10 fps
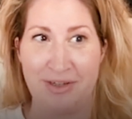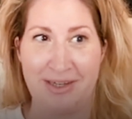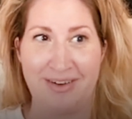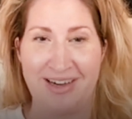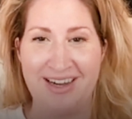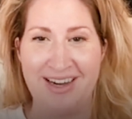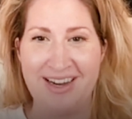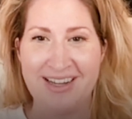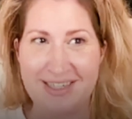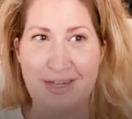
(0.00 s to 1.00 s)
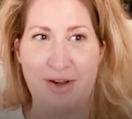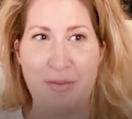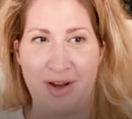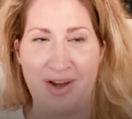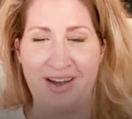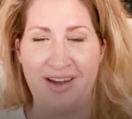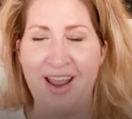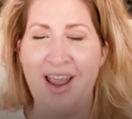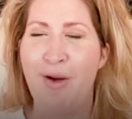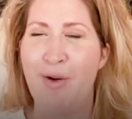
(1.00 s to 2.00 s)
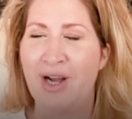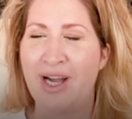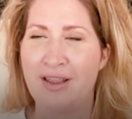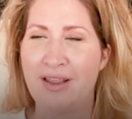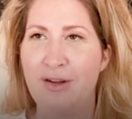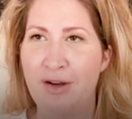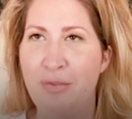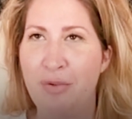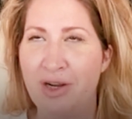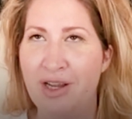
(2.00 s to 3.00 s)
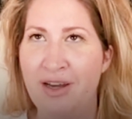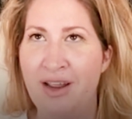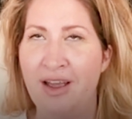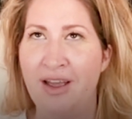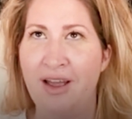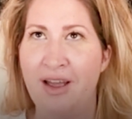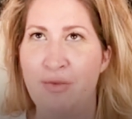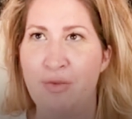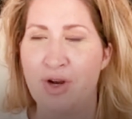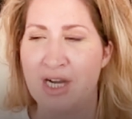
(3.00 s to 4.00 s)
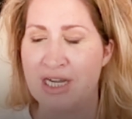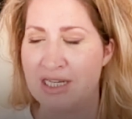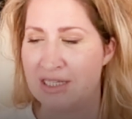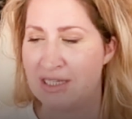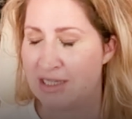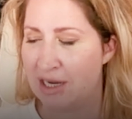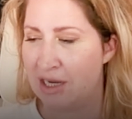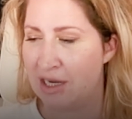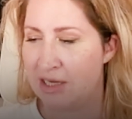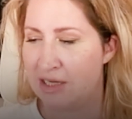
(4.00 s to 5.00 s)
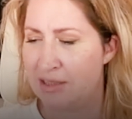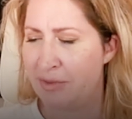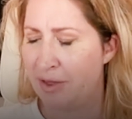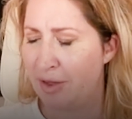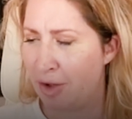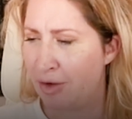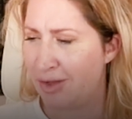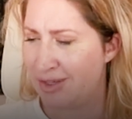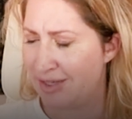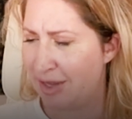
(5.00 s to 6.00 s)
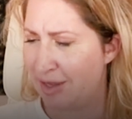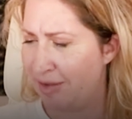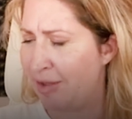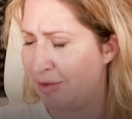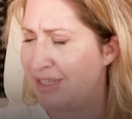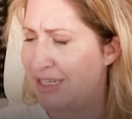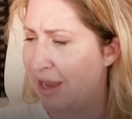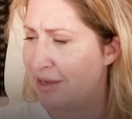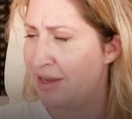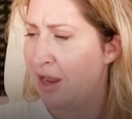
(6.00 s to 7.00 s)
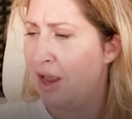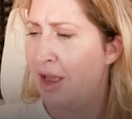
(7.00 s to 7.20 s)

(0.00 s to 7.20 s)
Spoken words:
It's really great. It's a great product. Or like the third bullet was something along these lines.